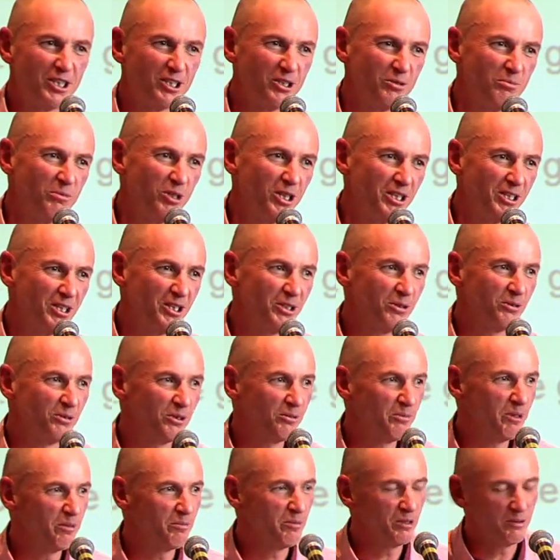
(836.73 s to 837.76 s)
you might needle
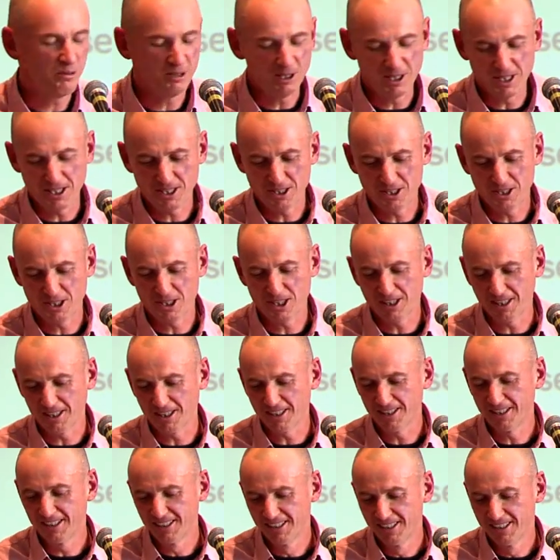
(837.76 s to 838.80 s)
them a bit less
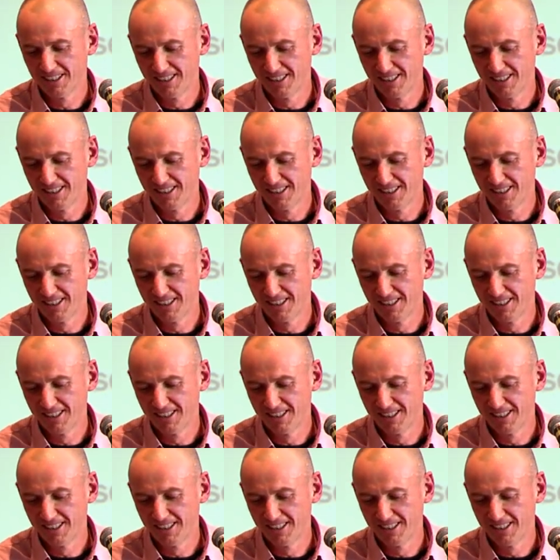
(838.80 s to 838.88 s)
gently,